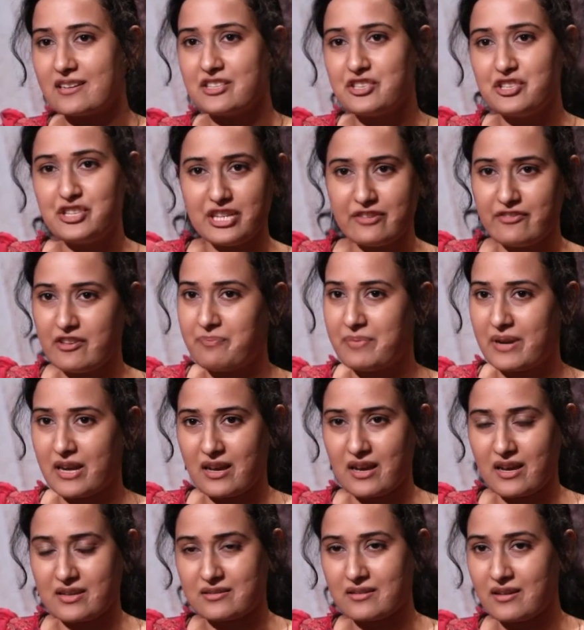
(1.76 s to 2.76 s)
G.V.
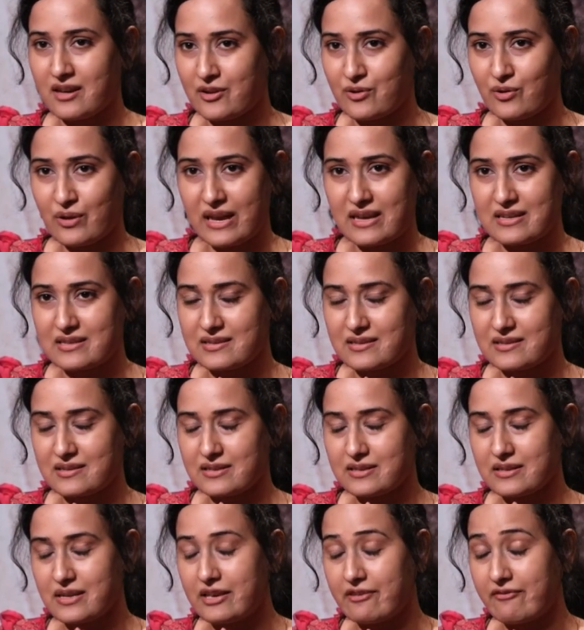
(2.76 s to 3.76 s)
Prakash Garu has
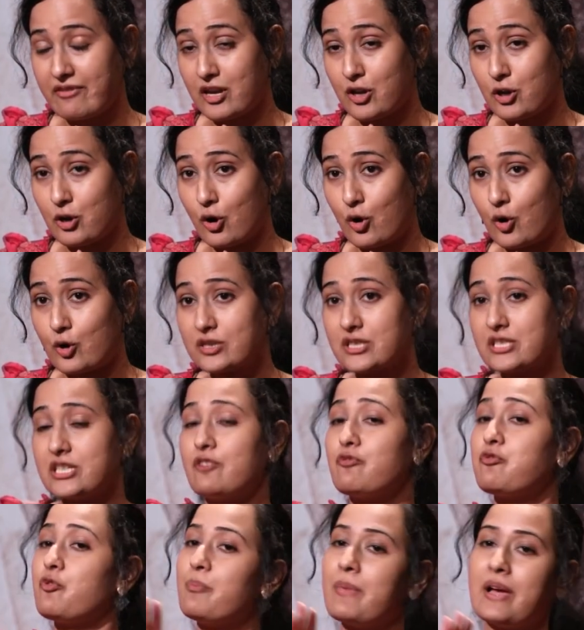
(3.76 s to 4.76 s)
given lot
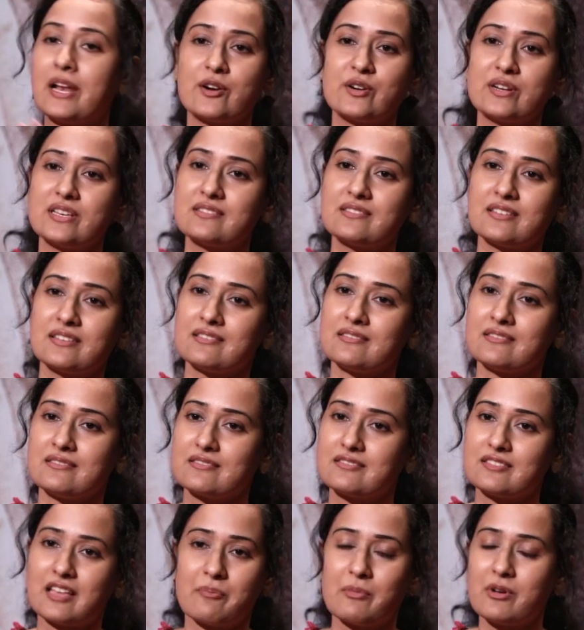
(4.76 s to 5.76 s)
of melodies in
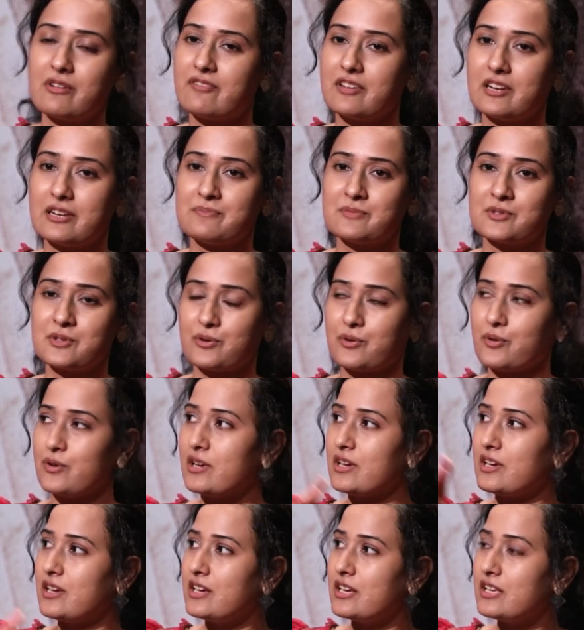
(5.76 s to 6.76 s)
Tamil film. So,
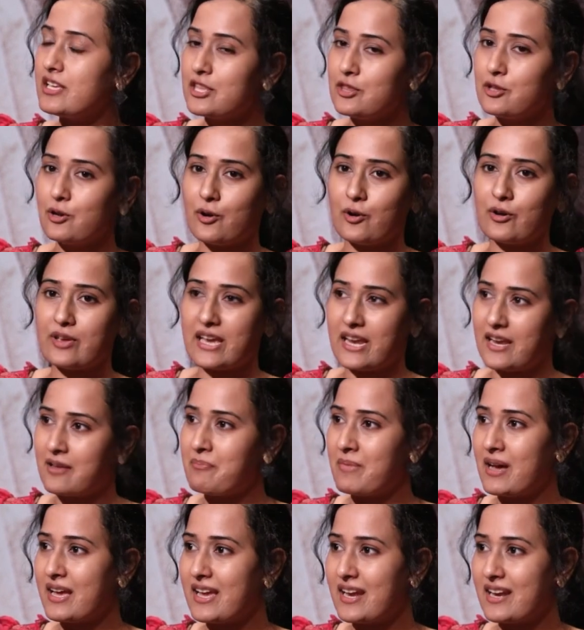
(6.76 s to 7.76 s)
Indulo
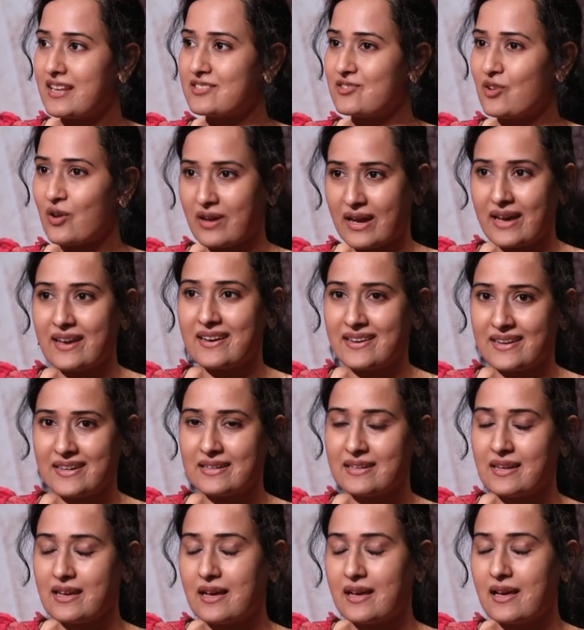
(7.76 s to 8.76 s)
Yelamma Yela song I
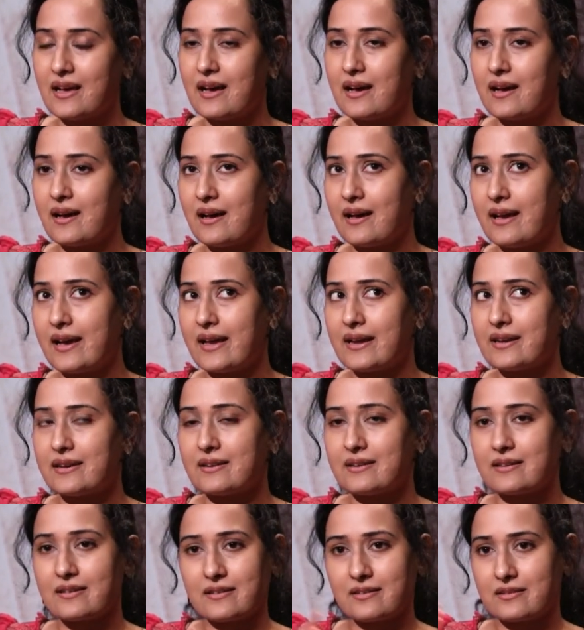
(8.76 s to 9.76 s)
heard.
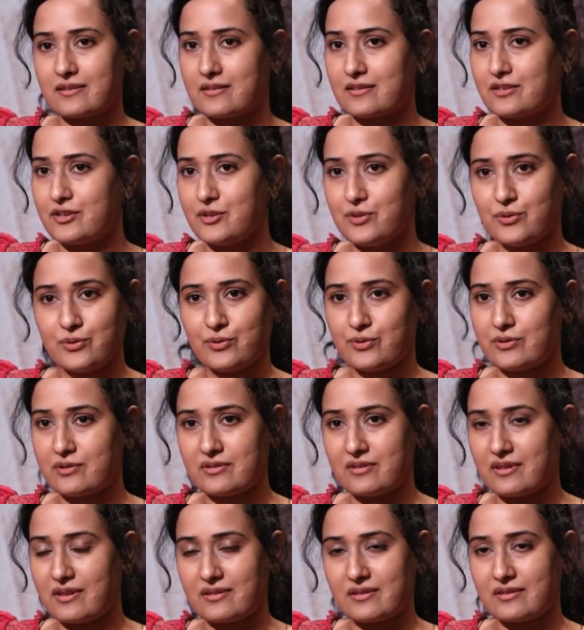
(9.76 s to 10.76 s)
And you
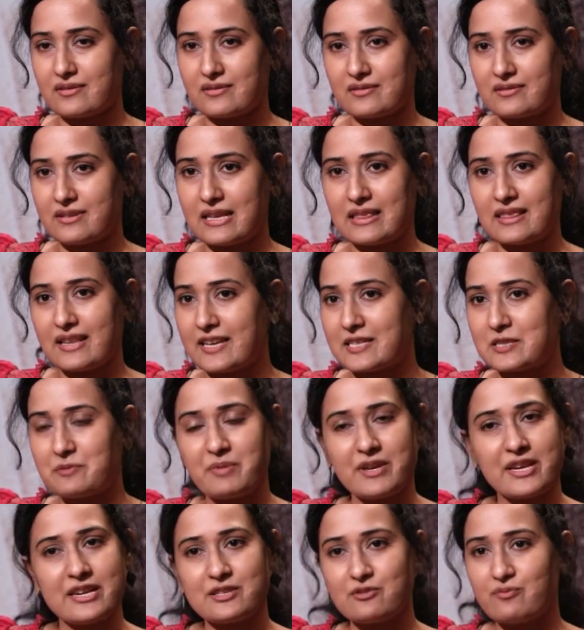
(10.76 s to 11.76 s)
tell the
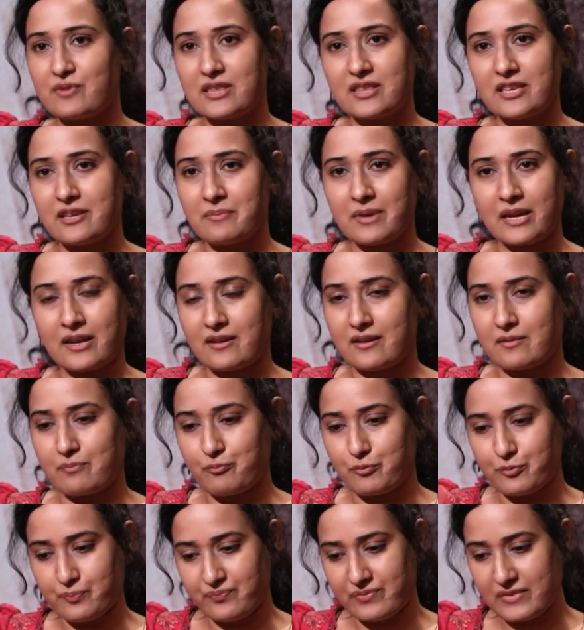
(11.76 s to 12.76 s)
experience with him and
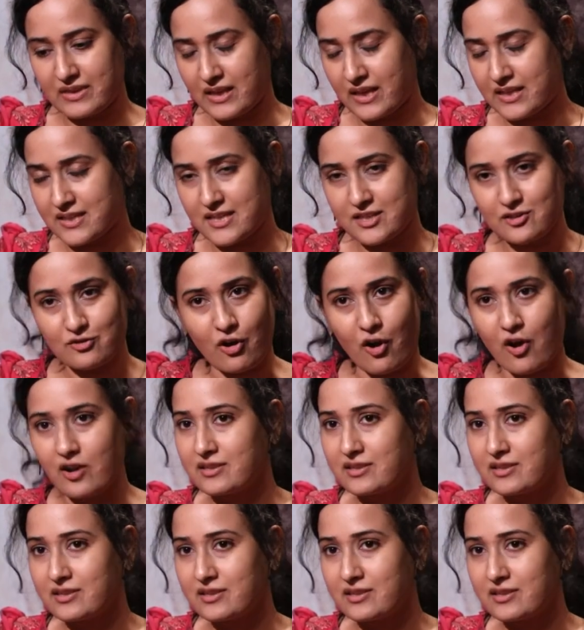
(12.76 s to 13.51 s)
next songs.